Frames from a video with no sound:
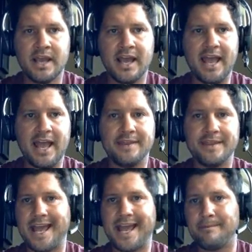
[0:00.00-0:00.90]
and
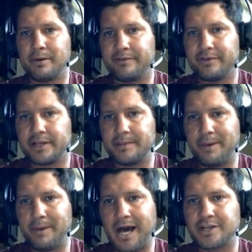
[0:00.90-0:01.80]
they have Perfectly
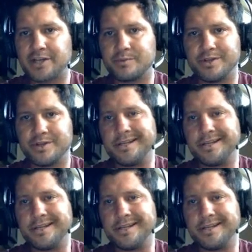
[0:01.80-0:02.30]
Posh, which,